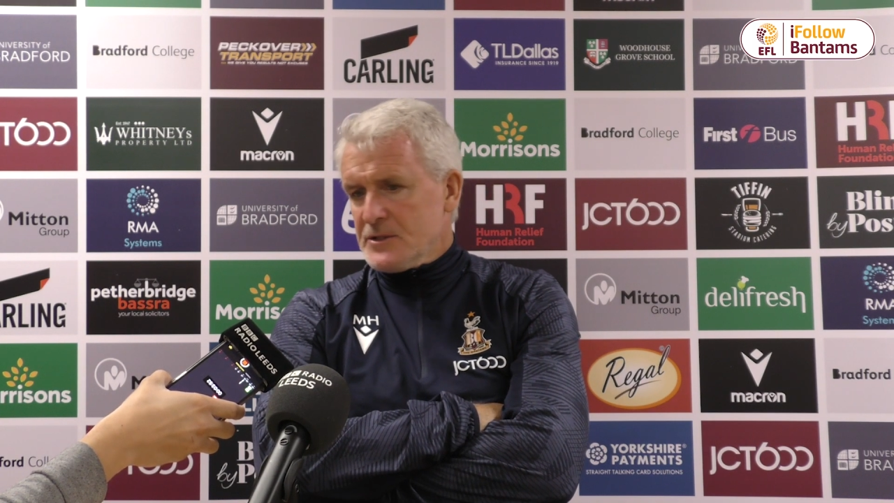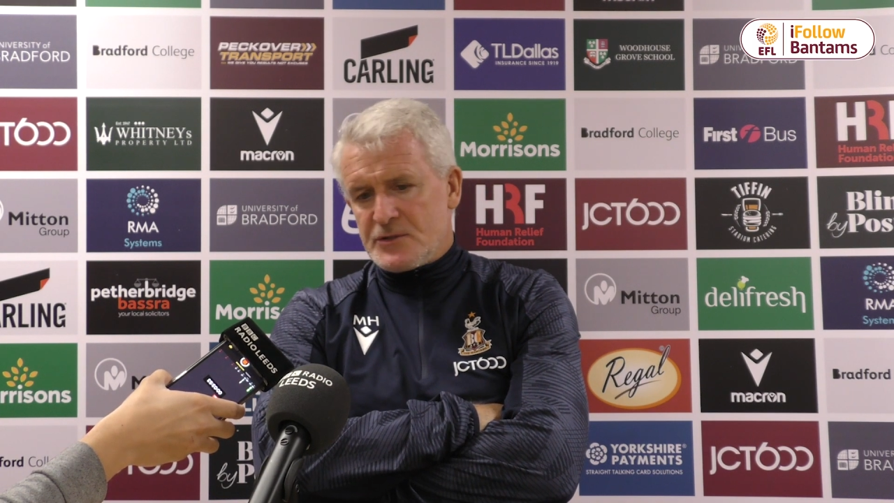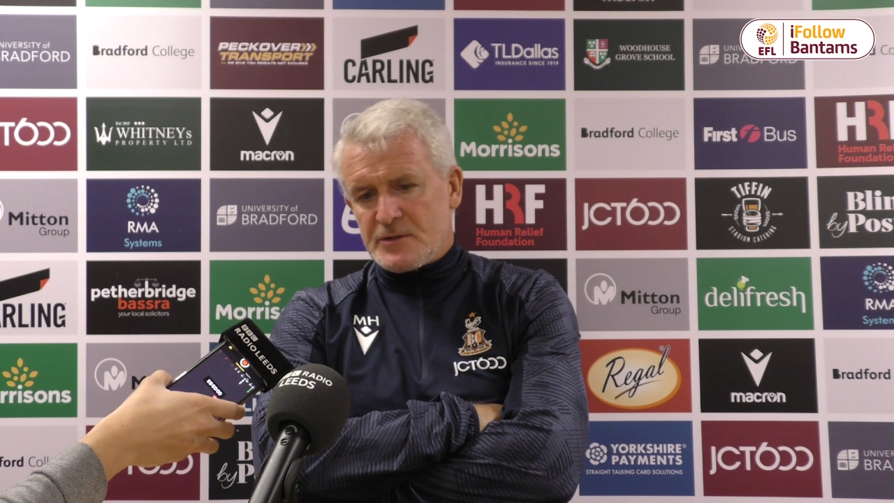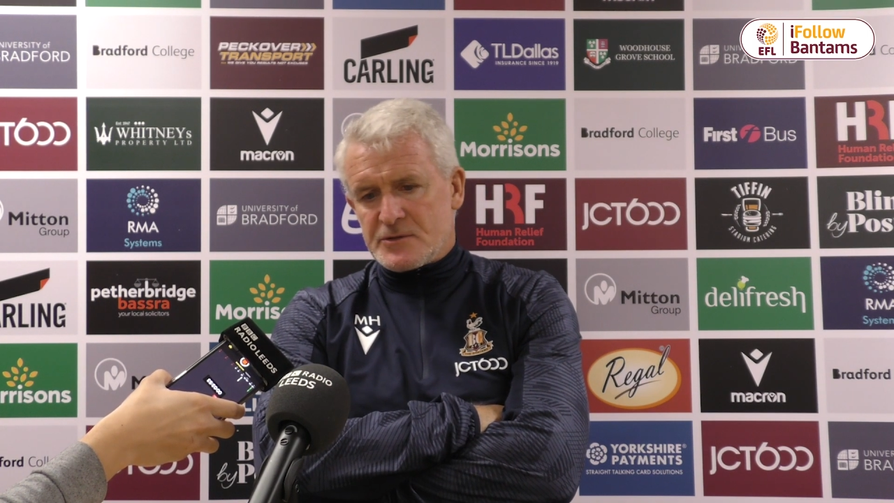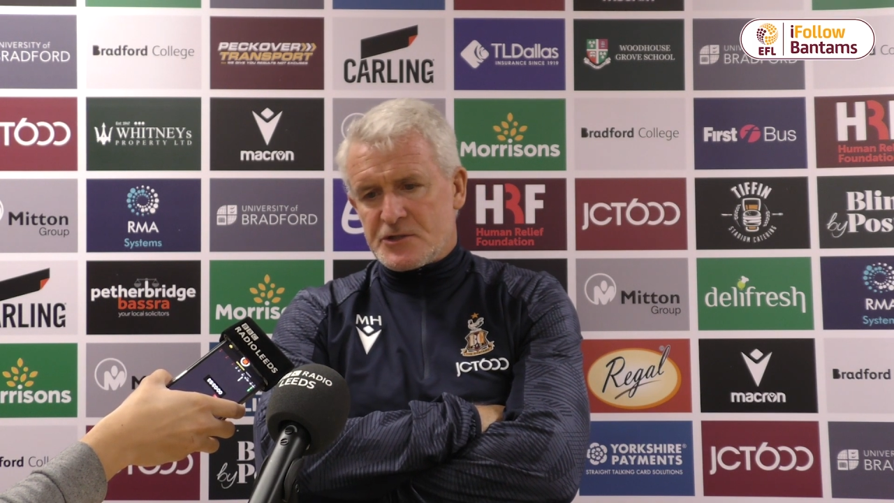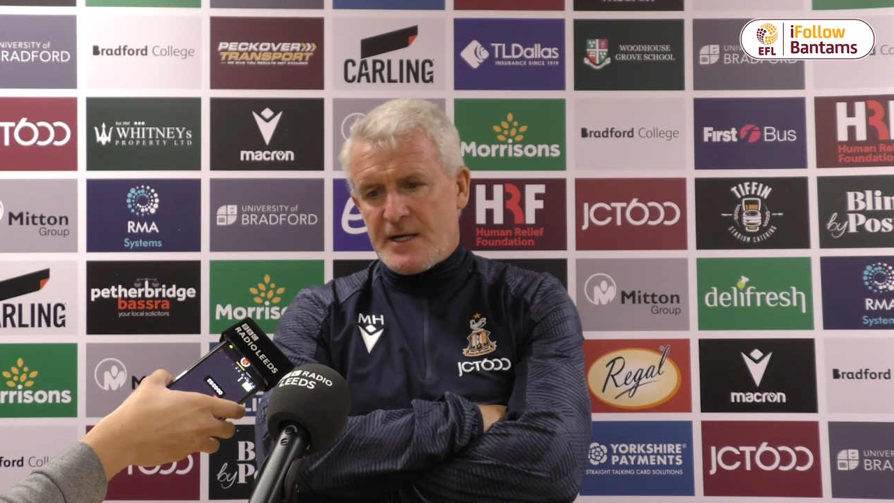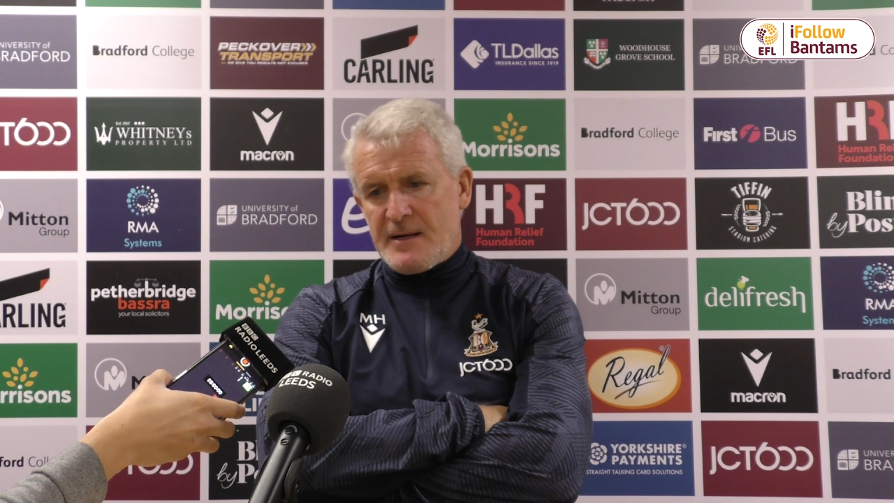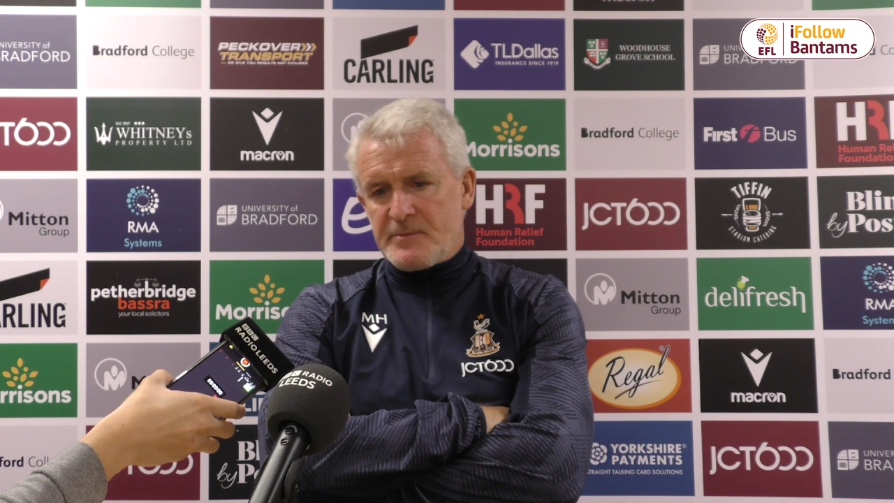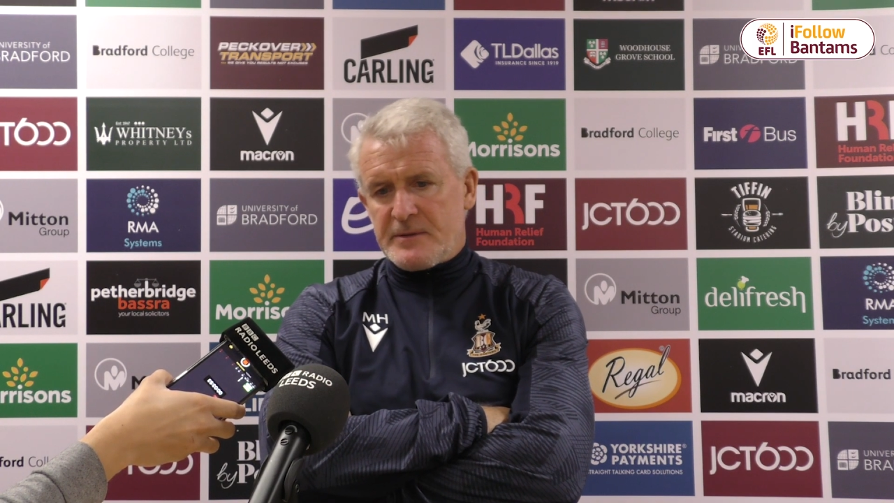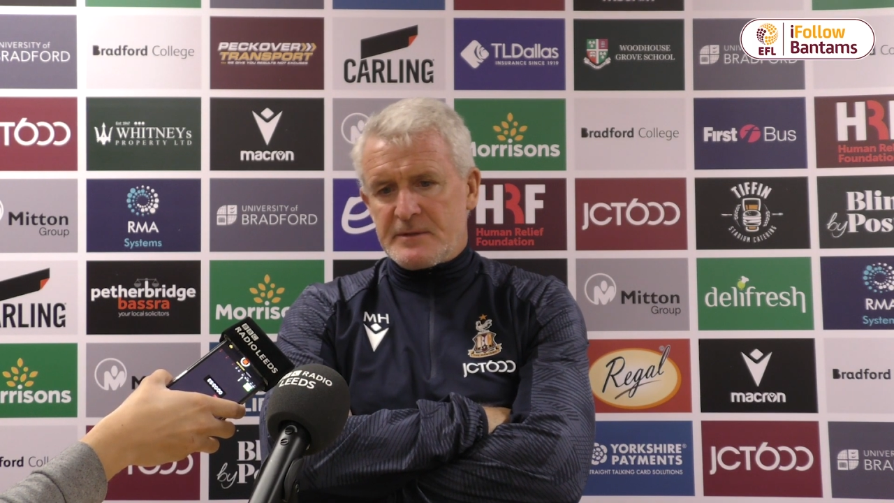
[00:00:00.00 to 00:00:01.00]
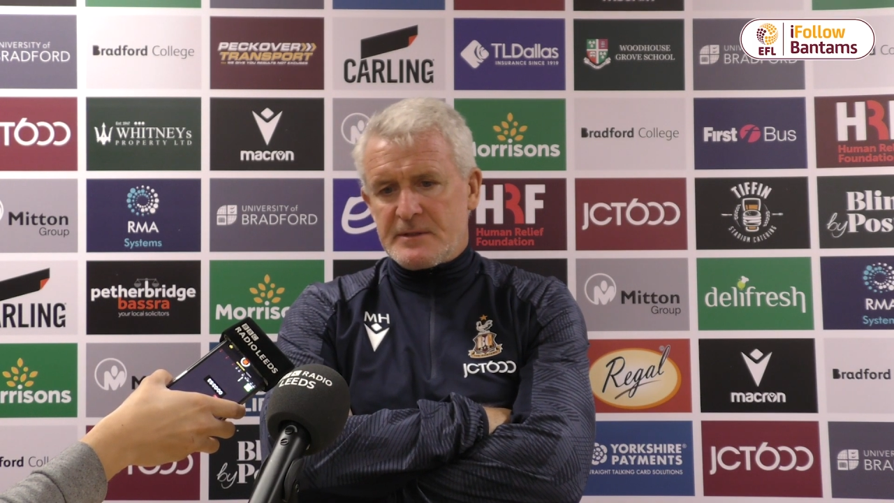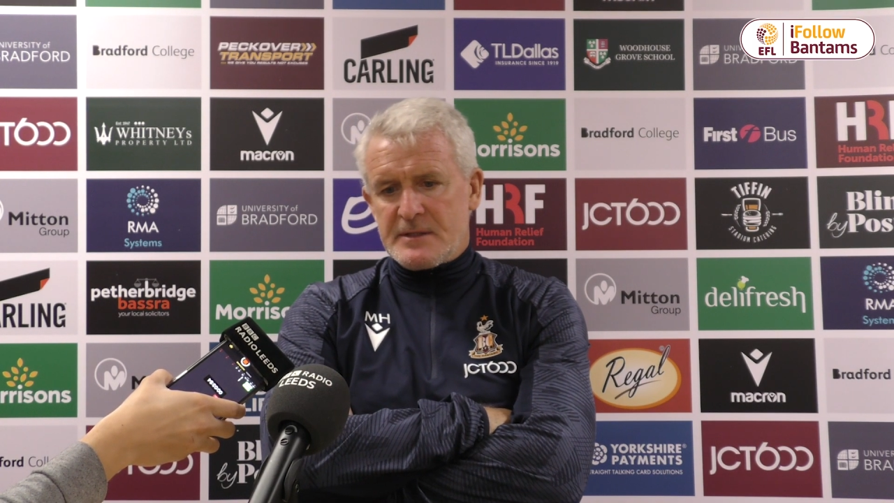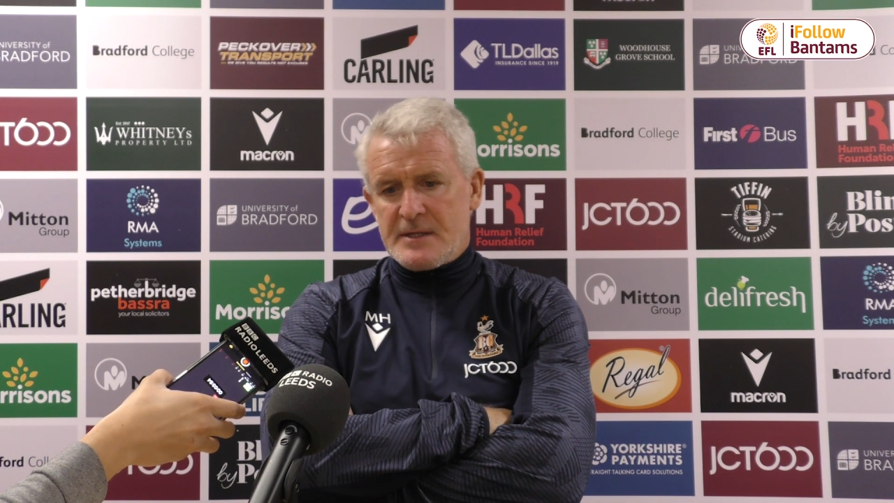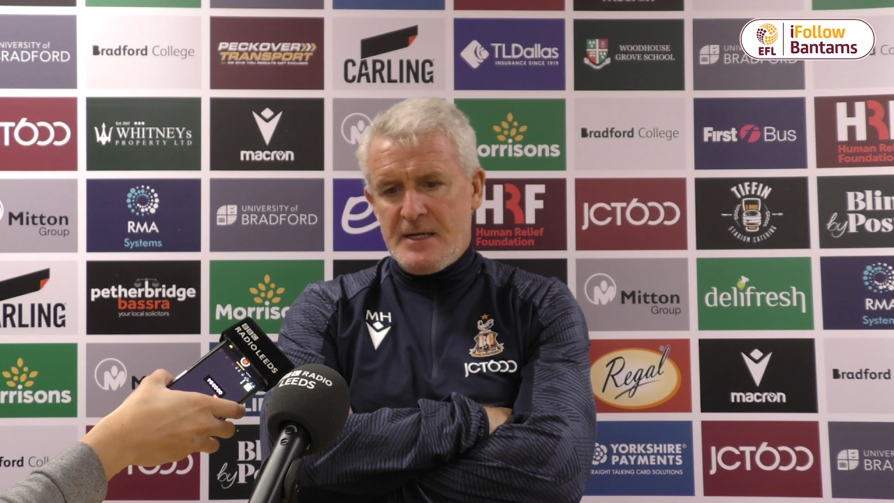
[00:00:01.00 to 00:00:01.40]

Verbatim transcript: short and sharp and uh,